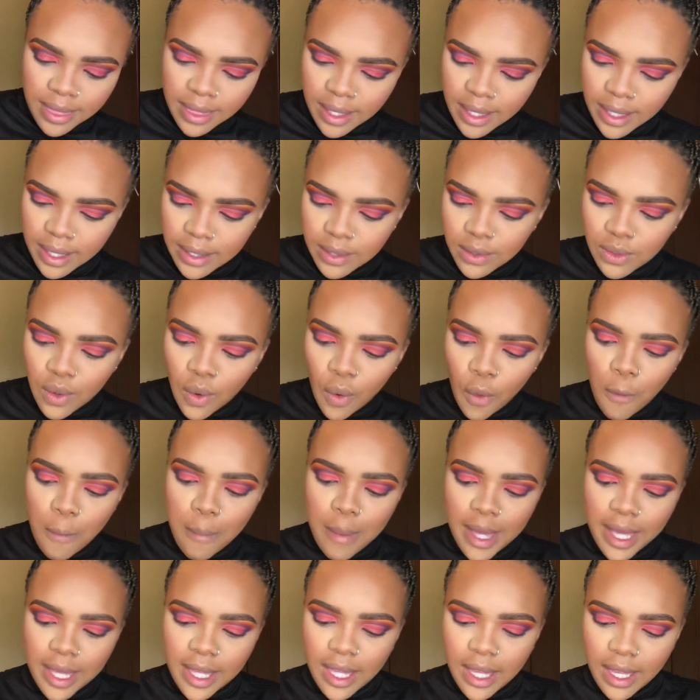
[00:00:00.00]
then go
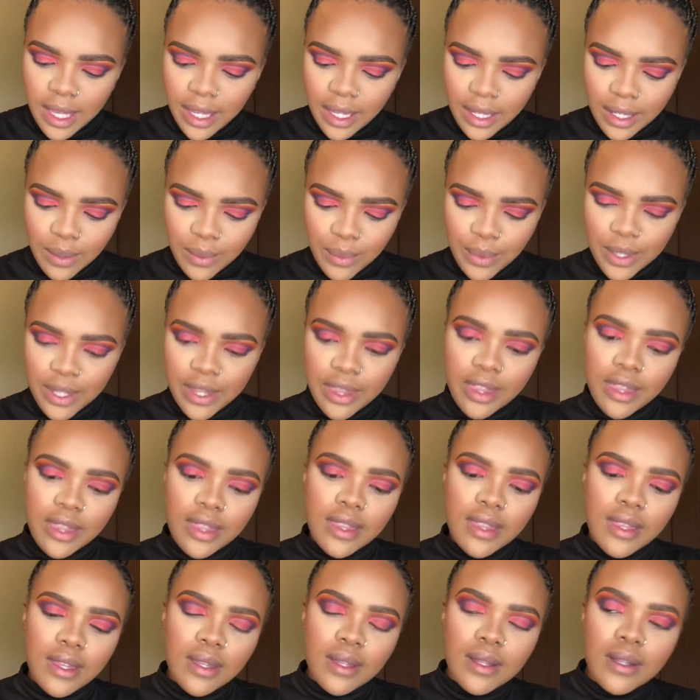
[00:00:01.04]
back in with
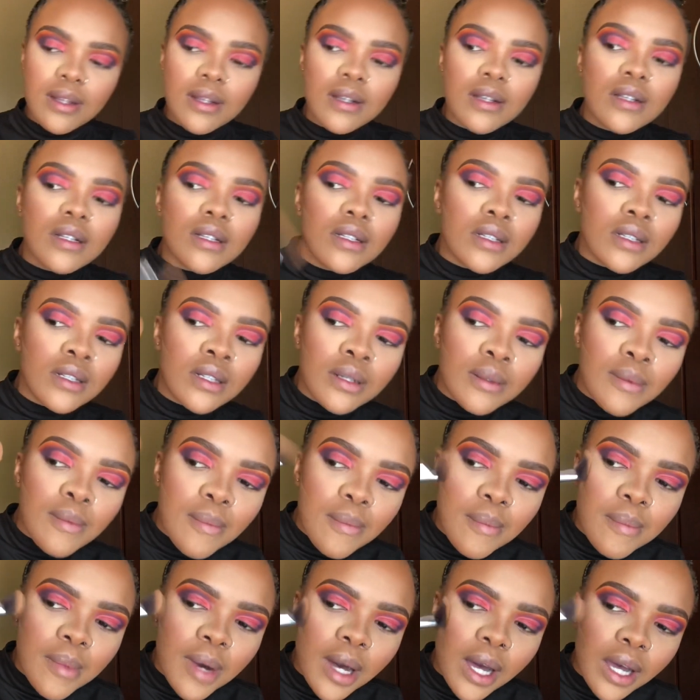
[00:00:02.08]

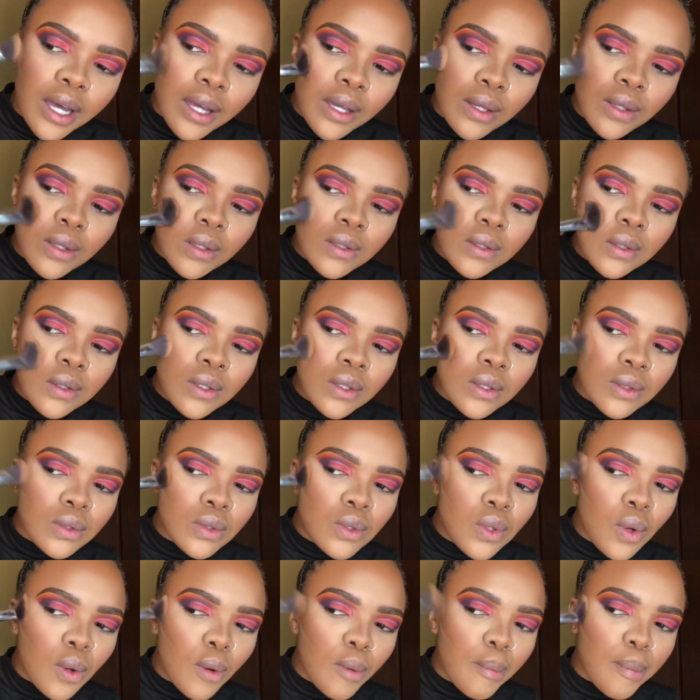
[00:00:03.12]
my
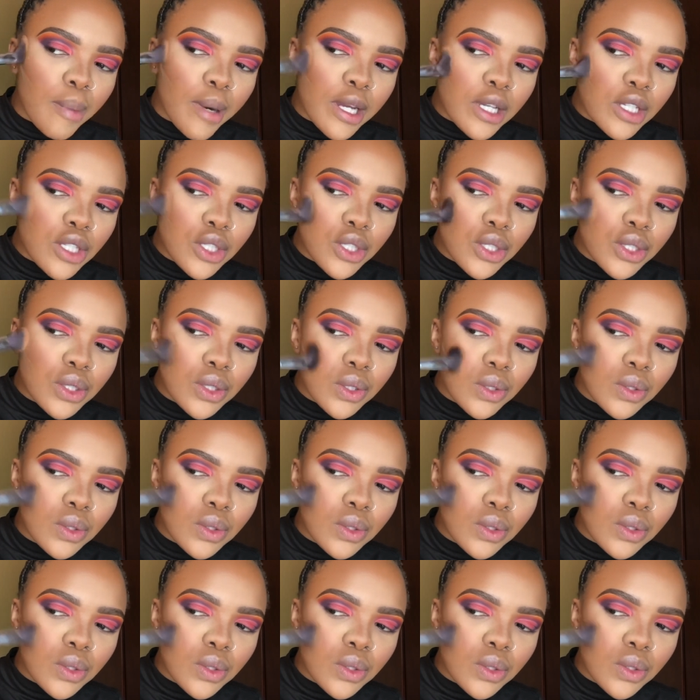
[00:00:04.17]
contour brush.